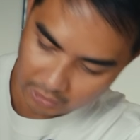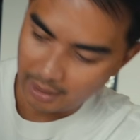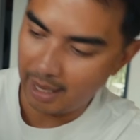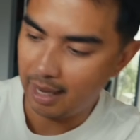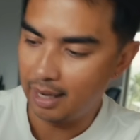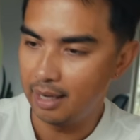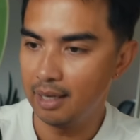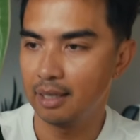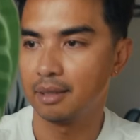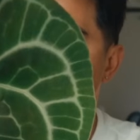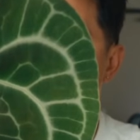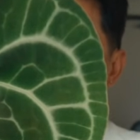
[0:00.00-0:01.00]
today,
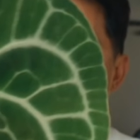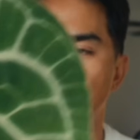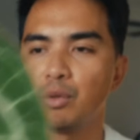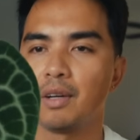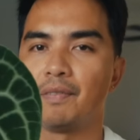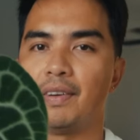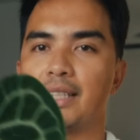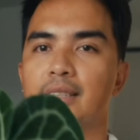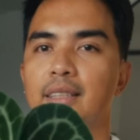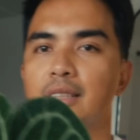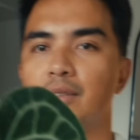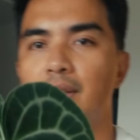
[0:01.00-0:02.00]
and I kind of want to fix
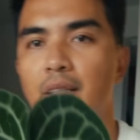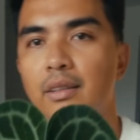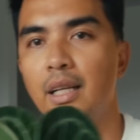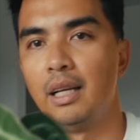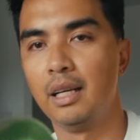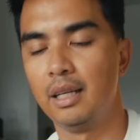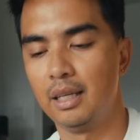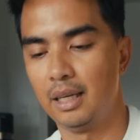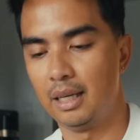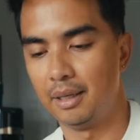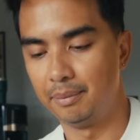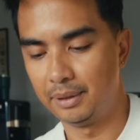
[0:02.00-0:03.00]
this around
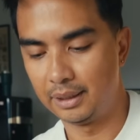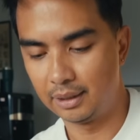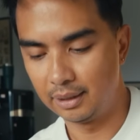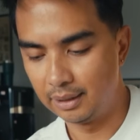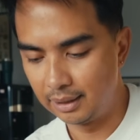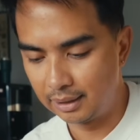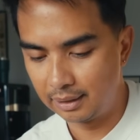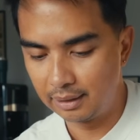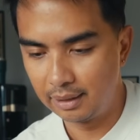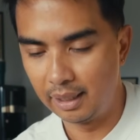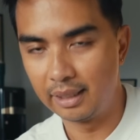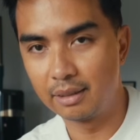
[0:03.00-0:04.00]
just because
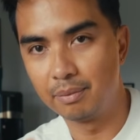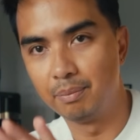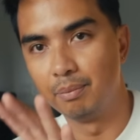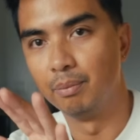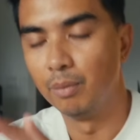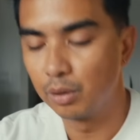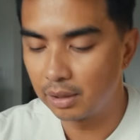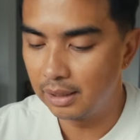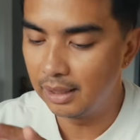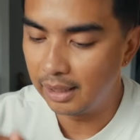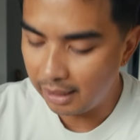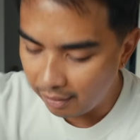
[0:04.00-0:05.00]
it's
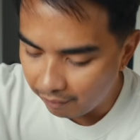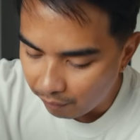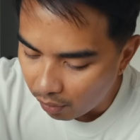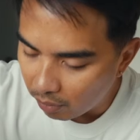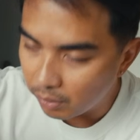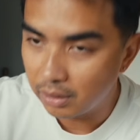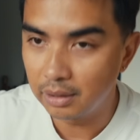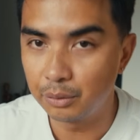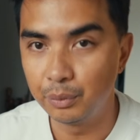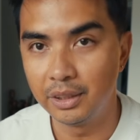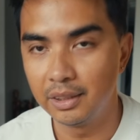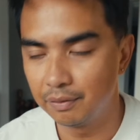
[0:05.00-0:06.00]
mostly leaning forward,
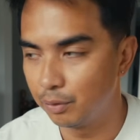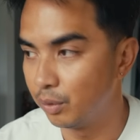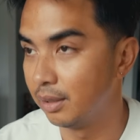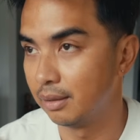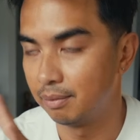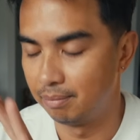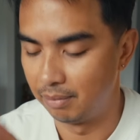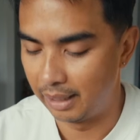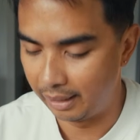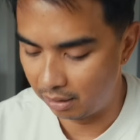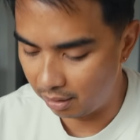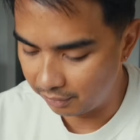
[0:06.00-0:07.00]
reaching for the
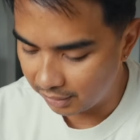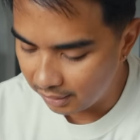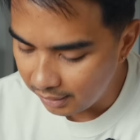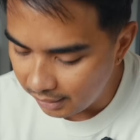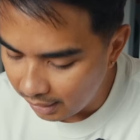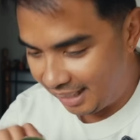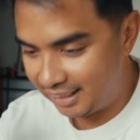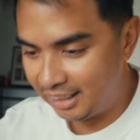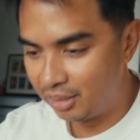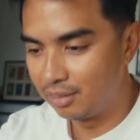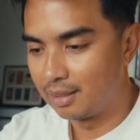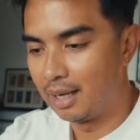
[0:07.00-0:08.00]
light. Obviously I just
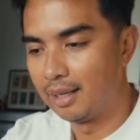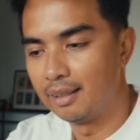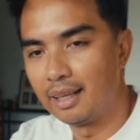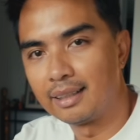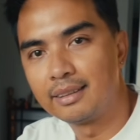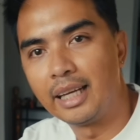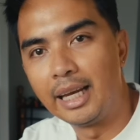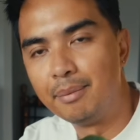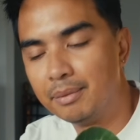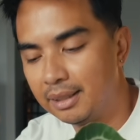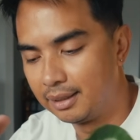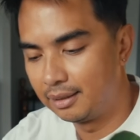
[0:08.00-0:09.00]
need to kind of like
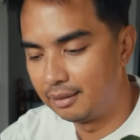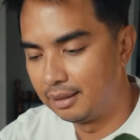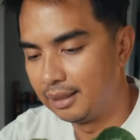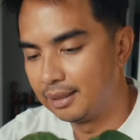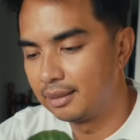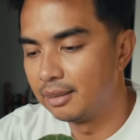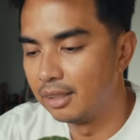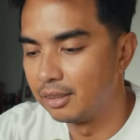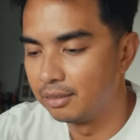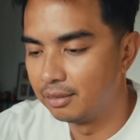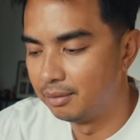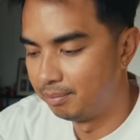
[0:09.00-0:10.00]
tame this
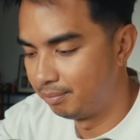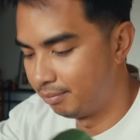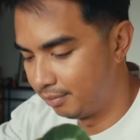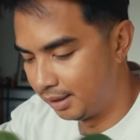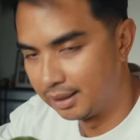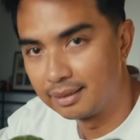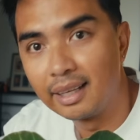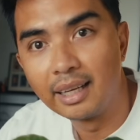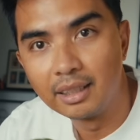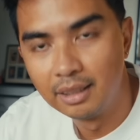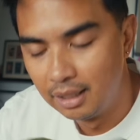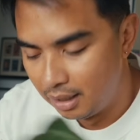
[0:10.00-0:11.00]

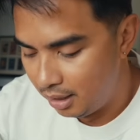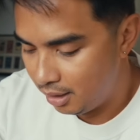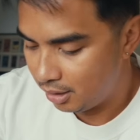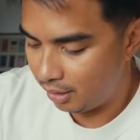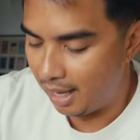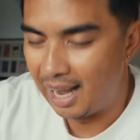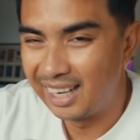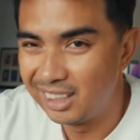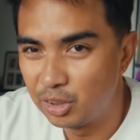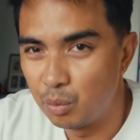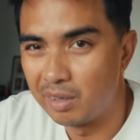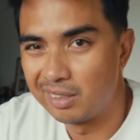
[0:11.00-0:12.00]
thing. So yeah, I
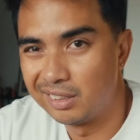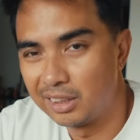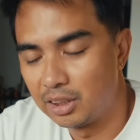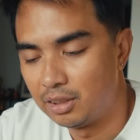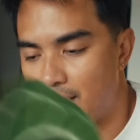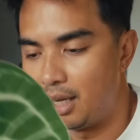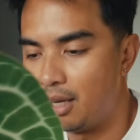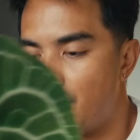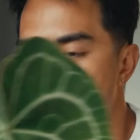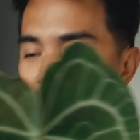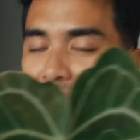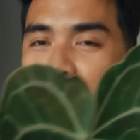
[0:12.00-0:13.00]
need to water this today.
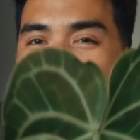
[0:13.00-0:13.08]
But this